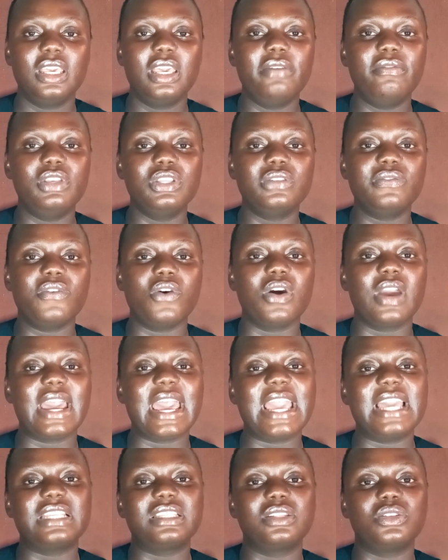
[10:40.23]
If it's for
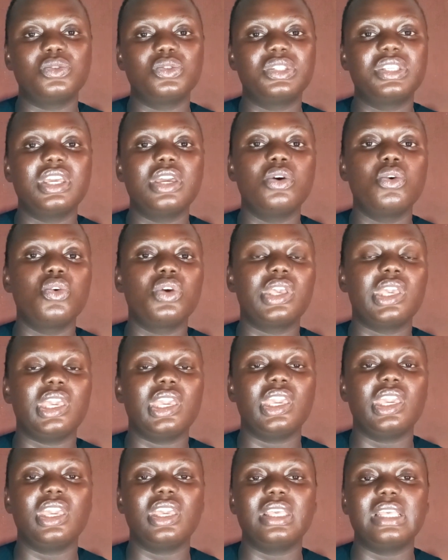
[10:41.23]
guys, they'll say,
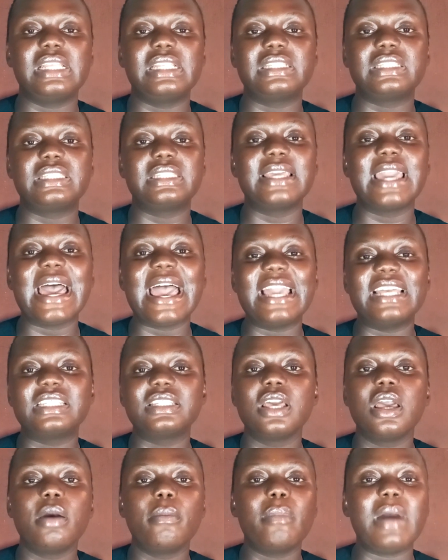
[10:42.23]
okay, it's guys.